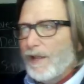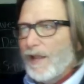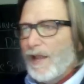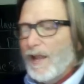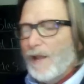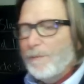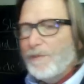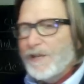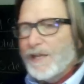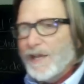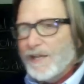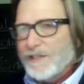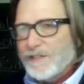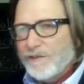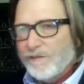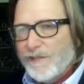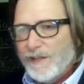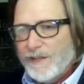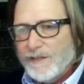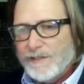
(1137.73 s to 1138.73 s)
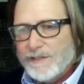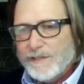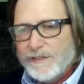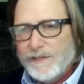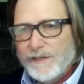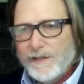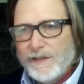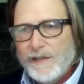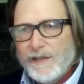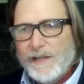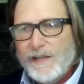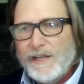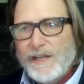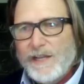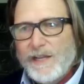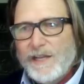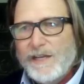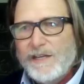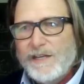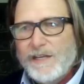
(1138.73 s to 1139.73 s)
And because of this,
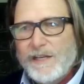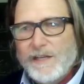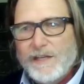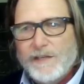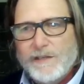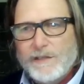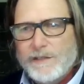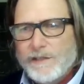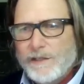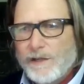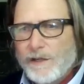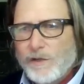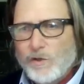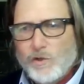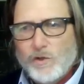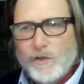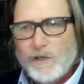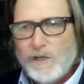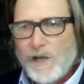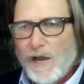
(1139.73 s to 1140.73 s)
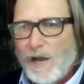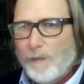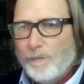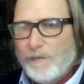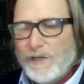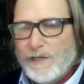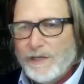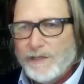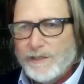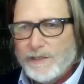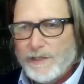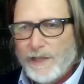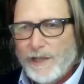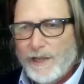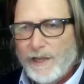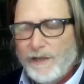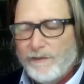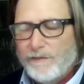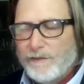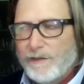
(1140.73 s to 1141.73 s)
Indians should not be
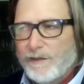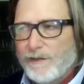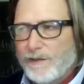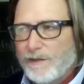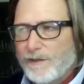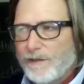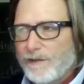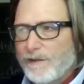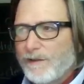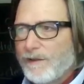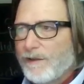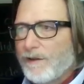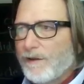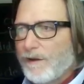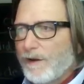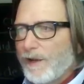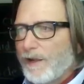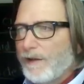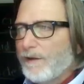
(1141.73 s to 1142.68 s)
enslaved, right?